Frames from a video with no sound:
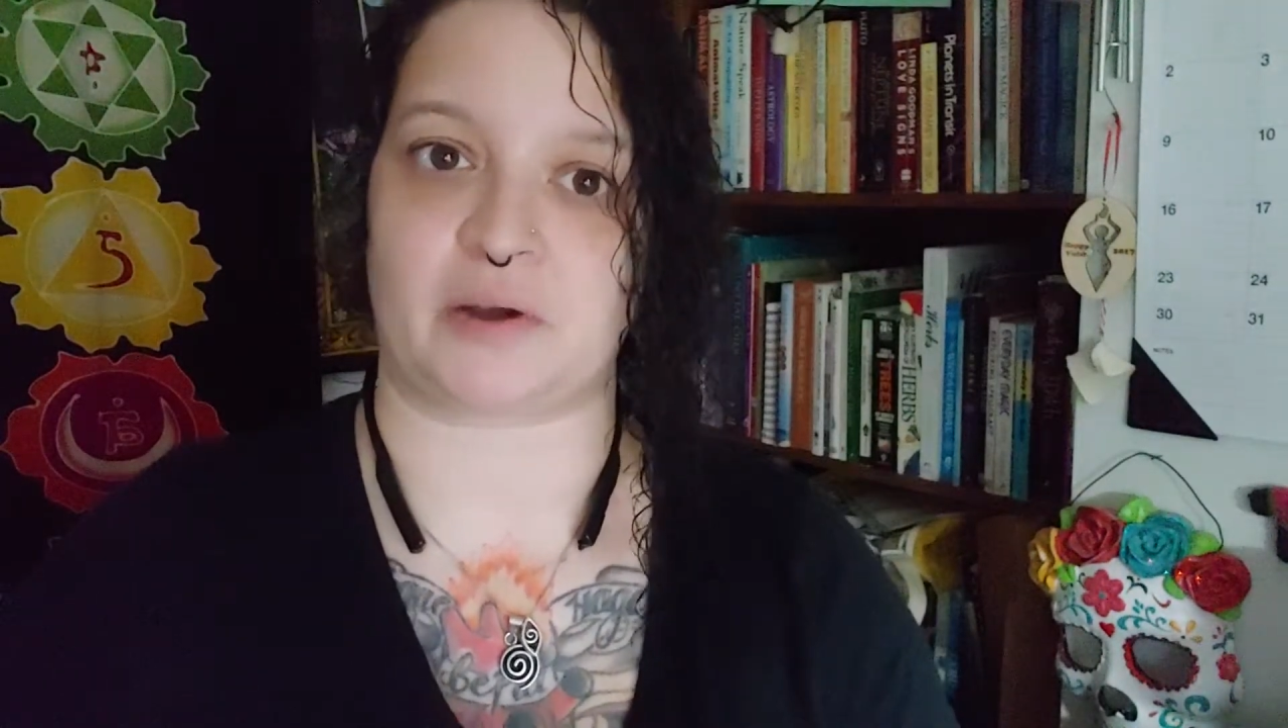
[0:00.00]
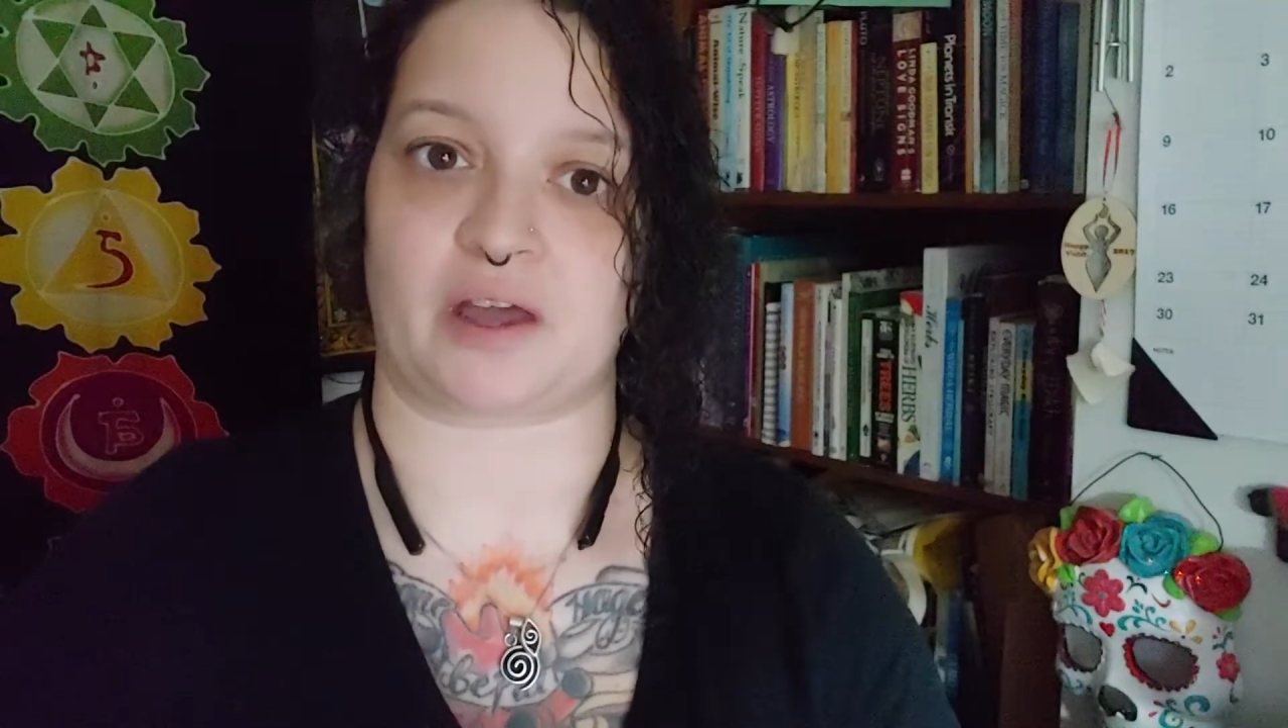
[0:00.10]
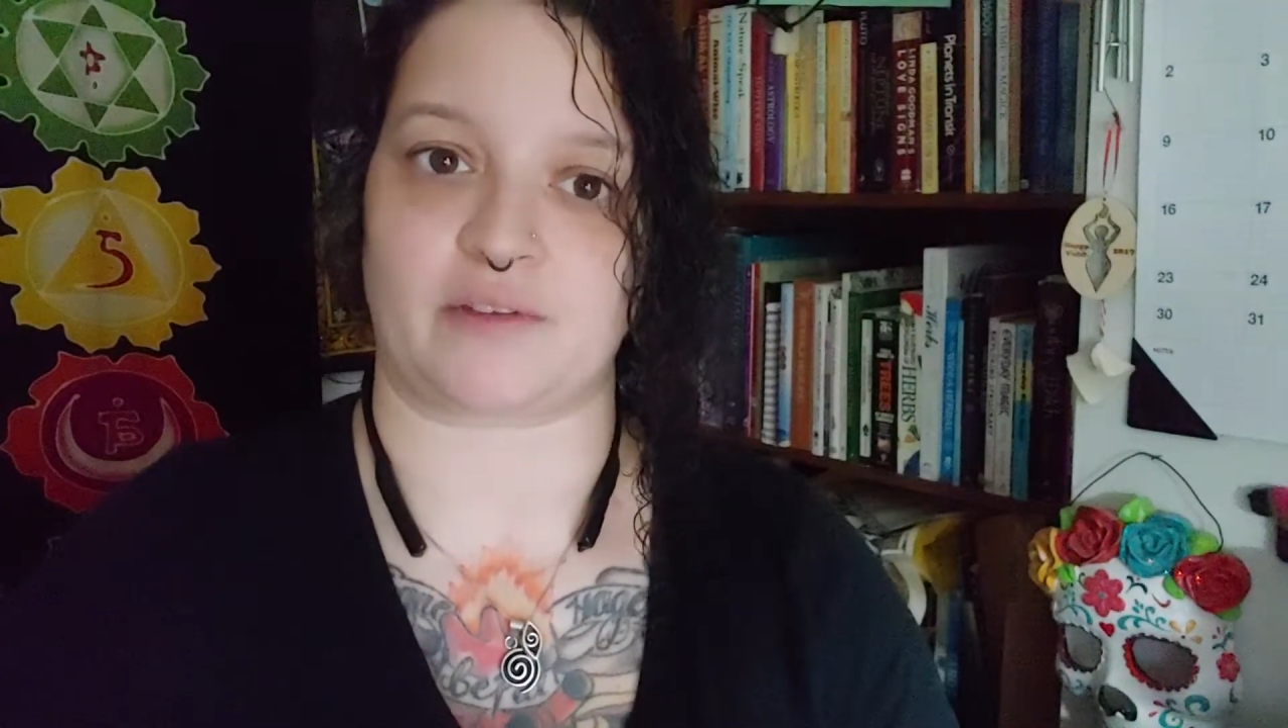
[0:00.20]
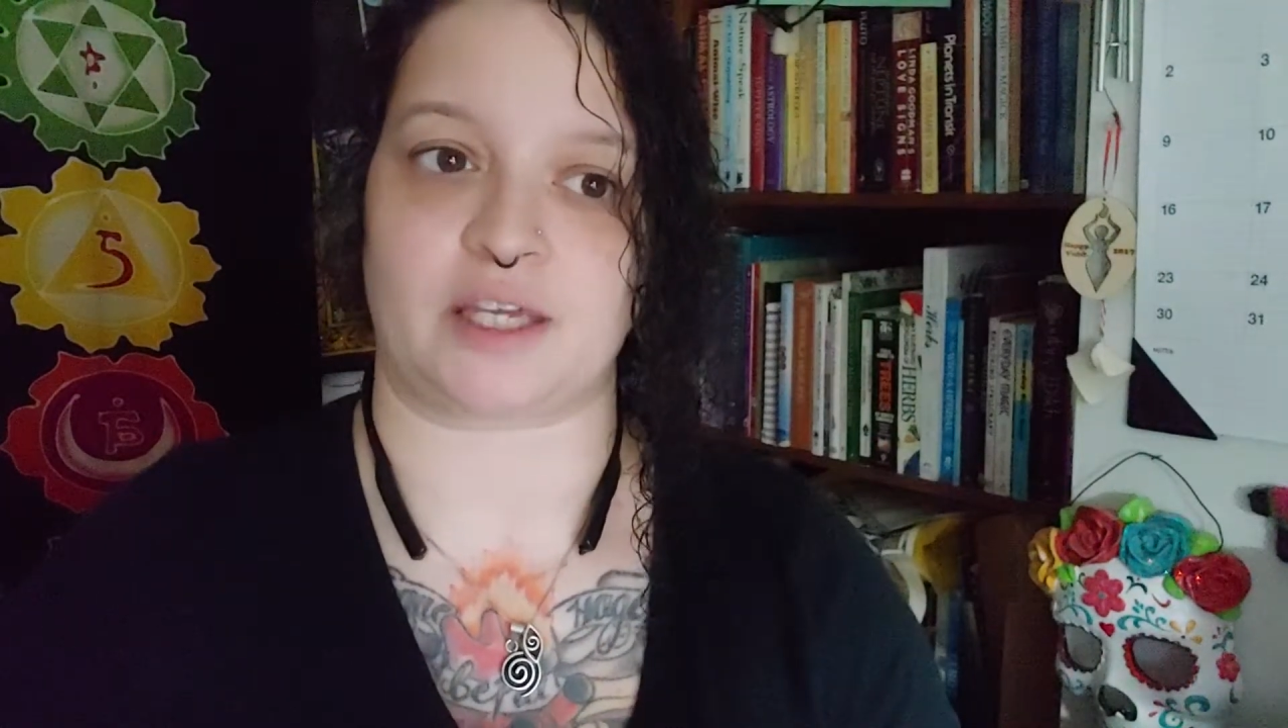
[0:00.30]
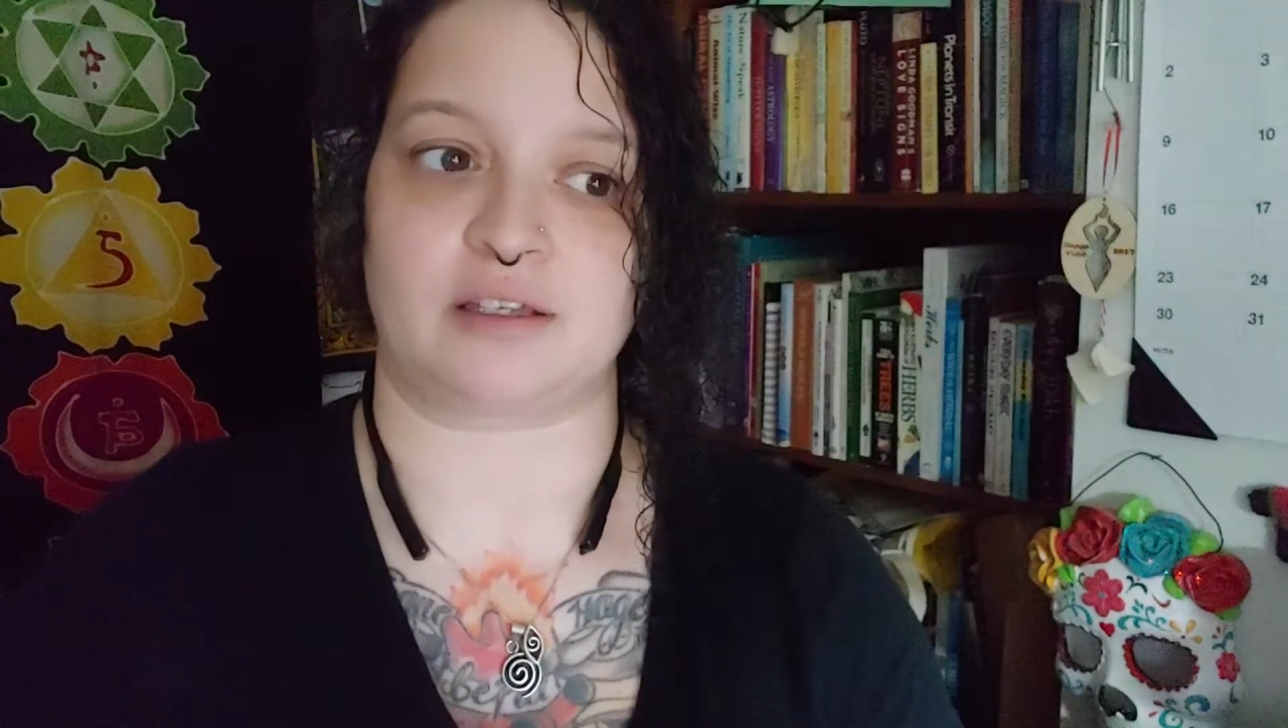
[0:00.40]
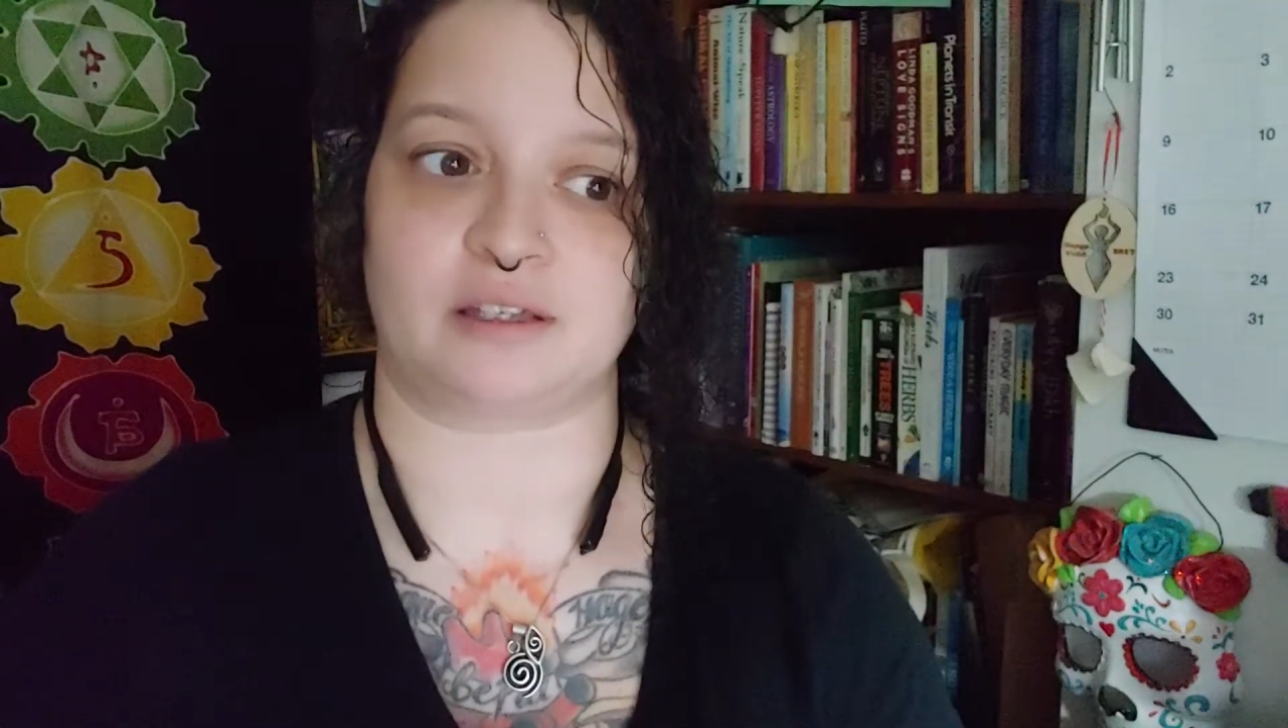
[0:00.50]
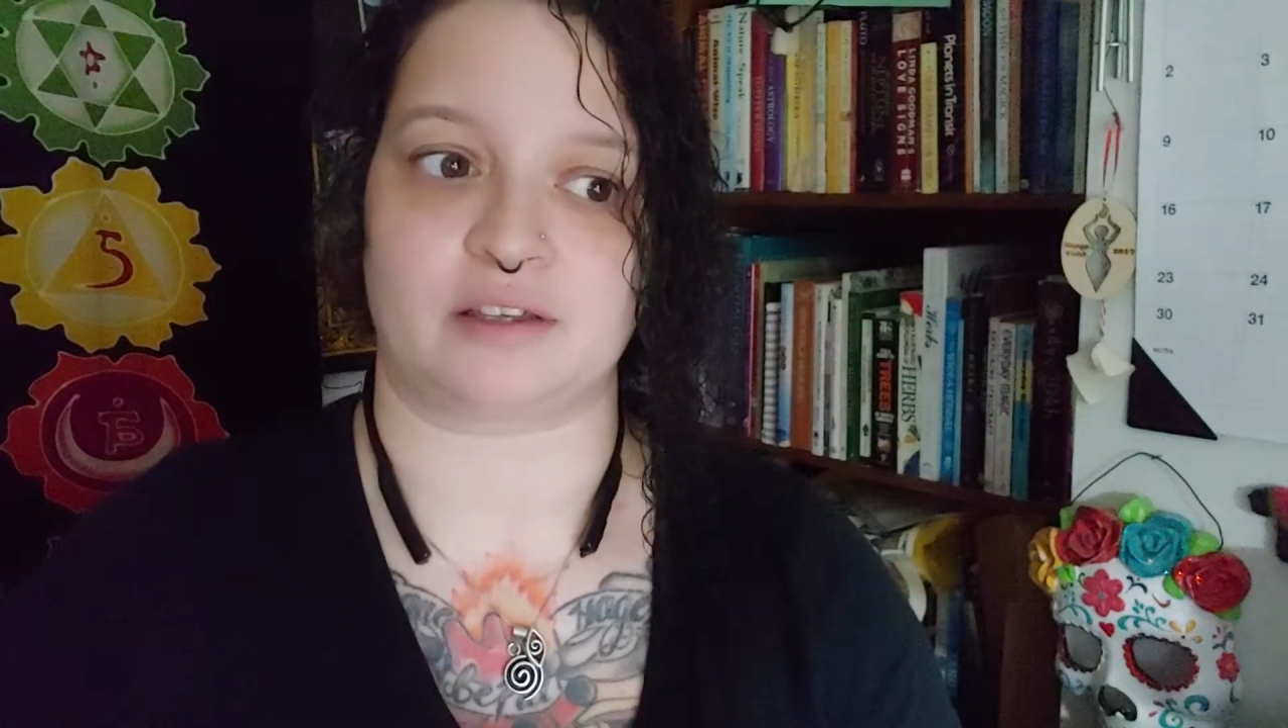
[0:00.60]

have a